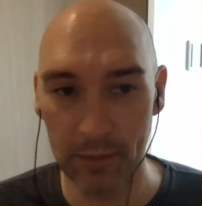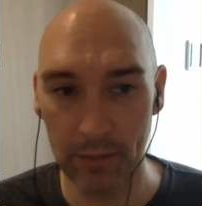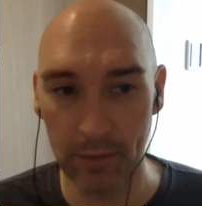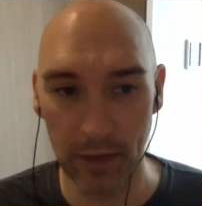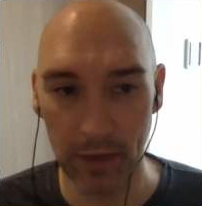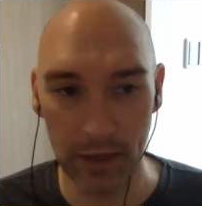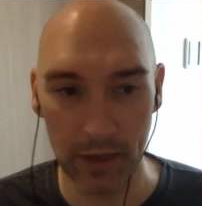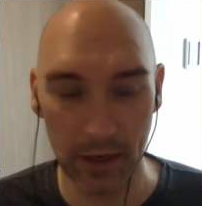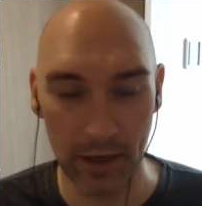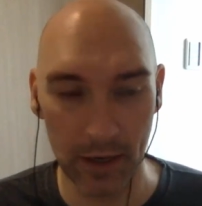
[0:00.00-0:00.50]

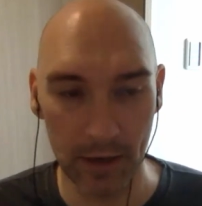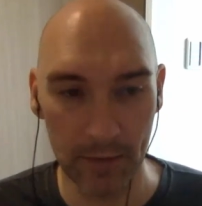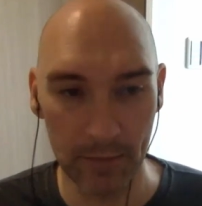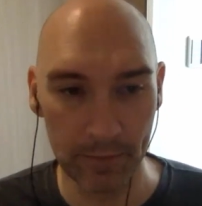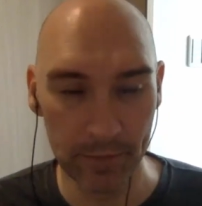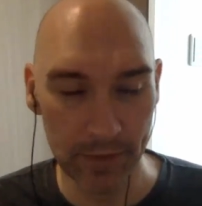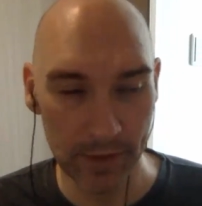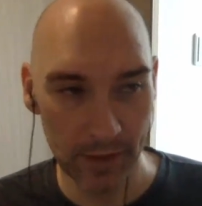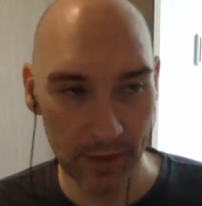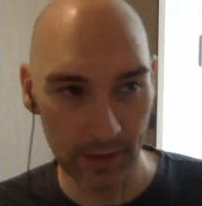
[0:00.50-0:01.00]
but
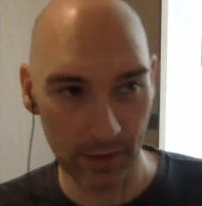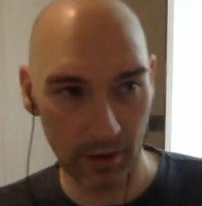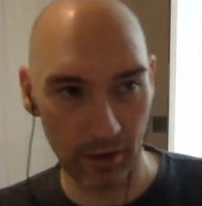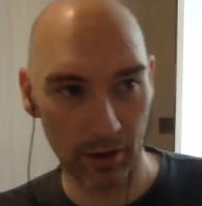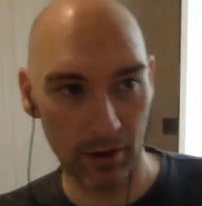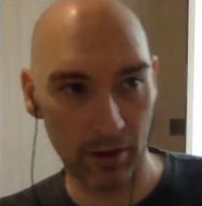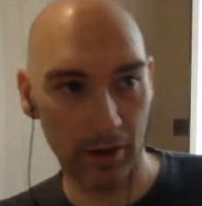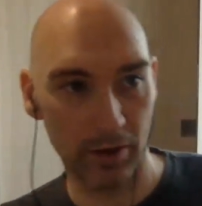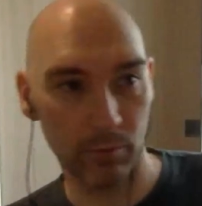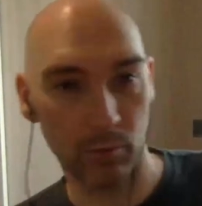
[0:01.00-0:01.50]

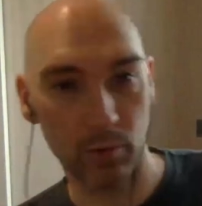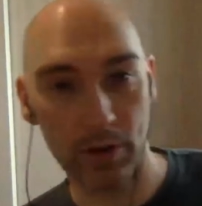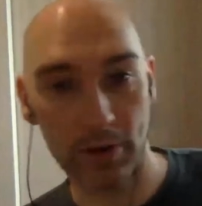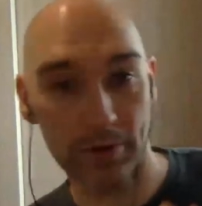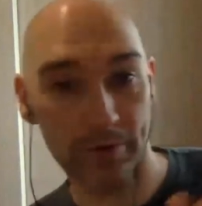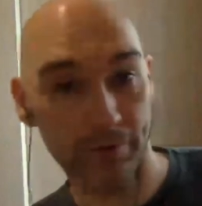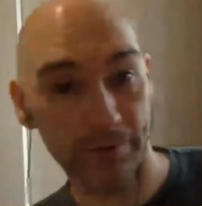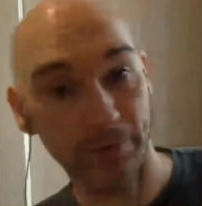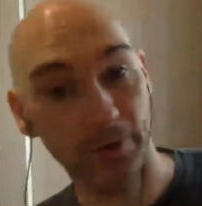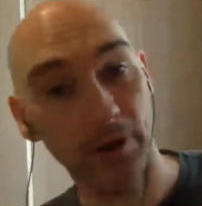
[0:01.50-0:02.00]
on one
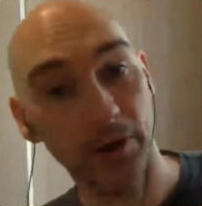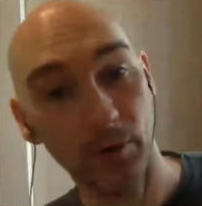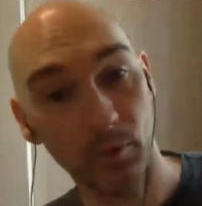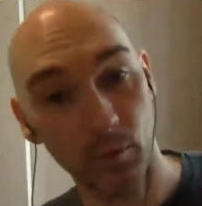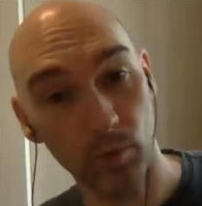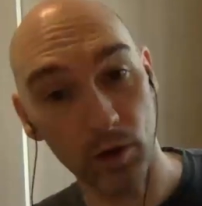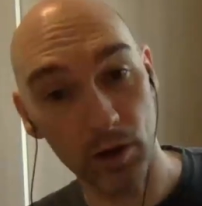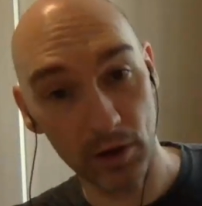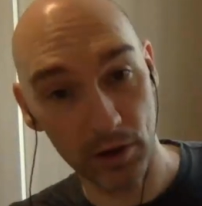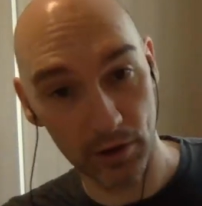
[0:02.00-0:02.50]
of the far
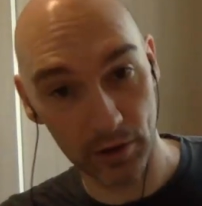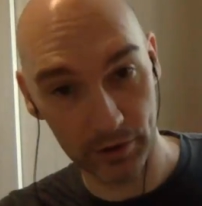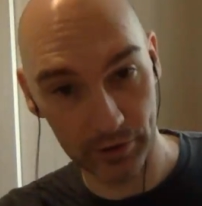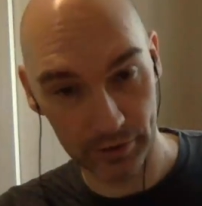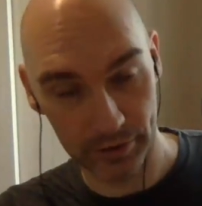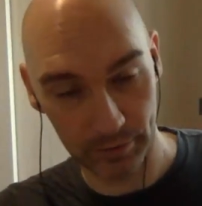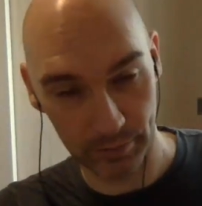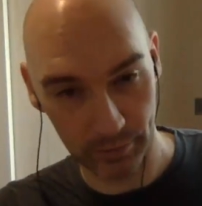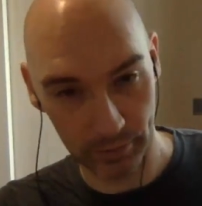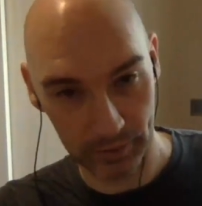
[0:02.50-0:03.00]

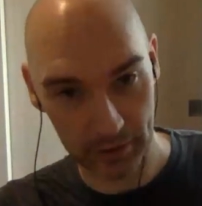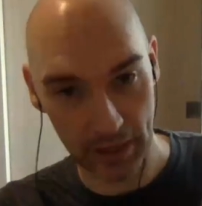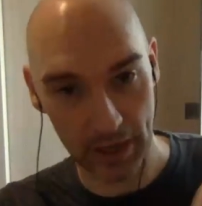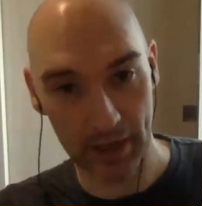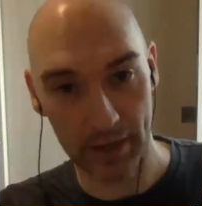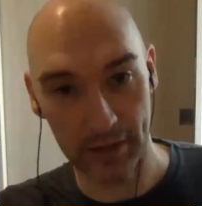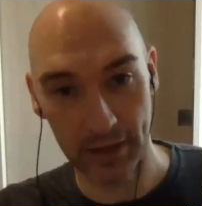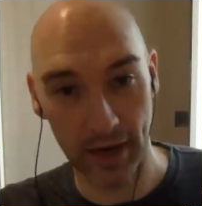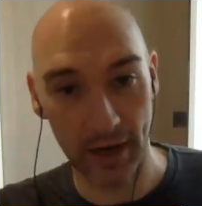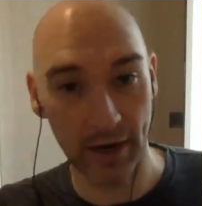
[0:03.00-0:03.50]
walls was
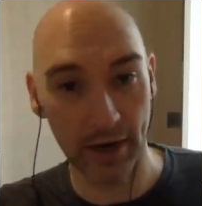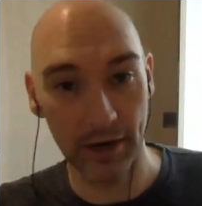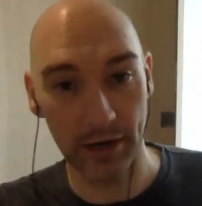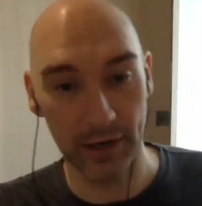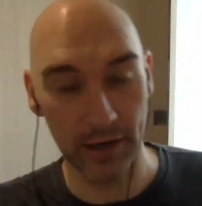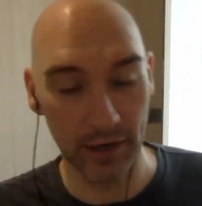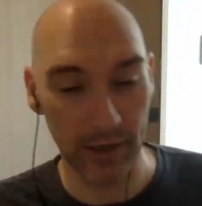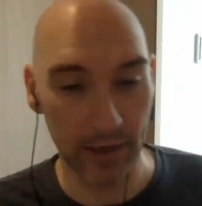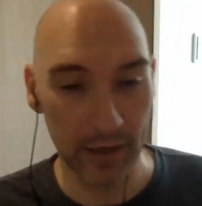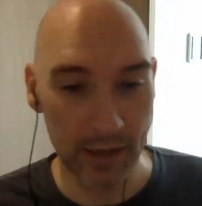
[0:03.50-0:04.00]
kind of the
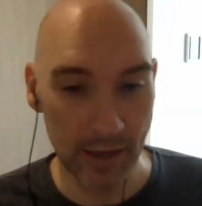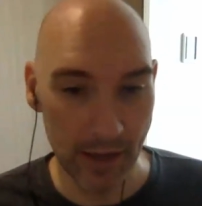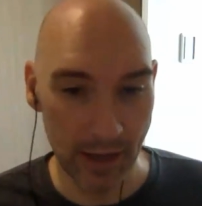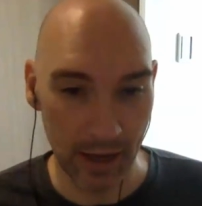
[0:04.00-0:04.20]
area.